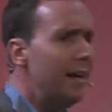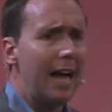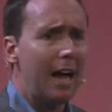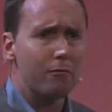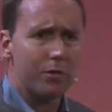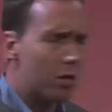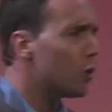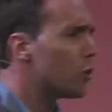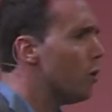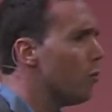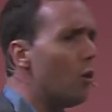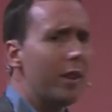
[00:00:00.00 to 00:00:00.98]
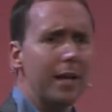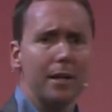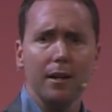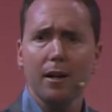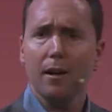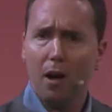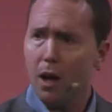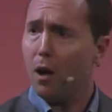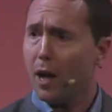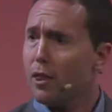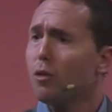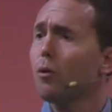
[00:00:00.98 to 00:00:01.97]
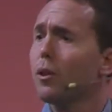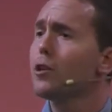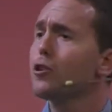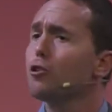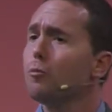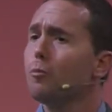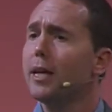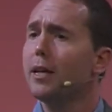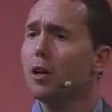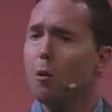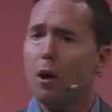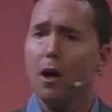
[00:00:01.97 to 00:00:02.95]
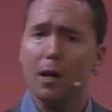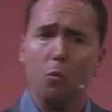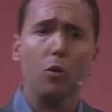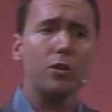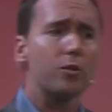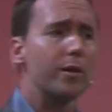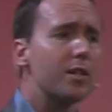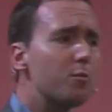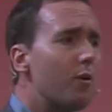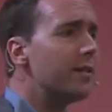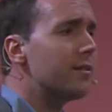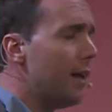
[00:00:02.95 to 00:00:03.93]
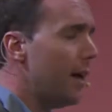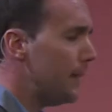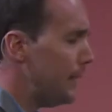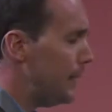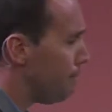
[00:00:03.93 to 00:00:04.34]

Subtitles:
our results weren't what I thought they should be, I wanted to express that.